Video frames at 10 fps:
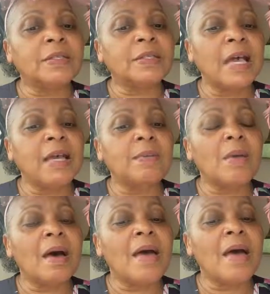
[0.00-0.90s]

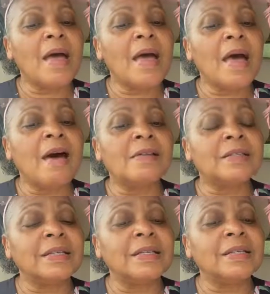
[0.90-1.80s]
same uh,
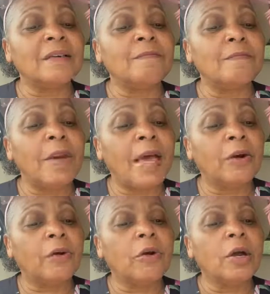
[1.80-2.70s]
sense of
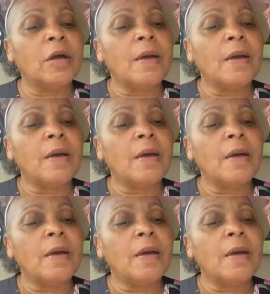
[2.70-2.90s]
better,